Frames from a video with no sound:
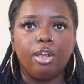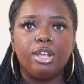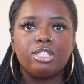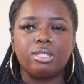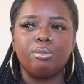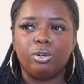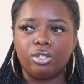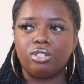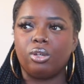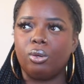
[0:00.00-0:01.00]
It's more
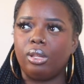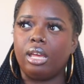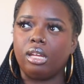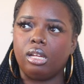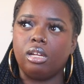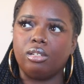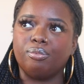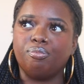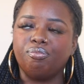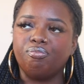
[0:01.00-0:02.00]
so like a,
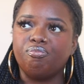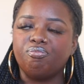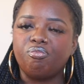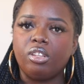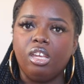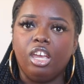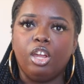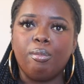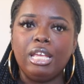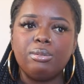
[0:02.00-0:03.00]
um,
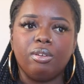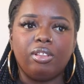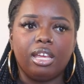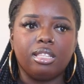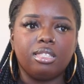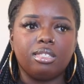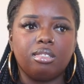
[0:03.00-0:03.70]
it reminds me of like a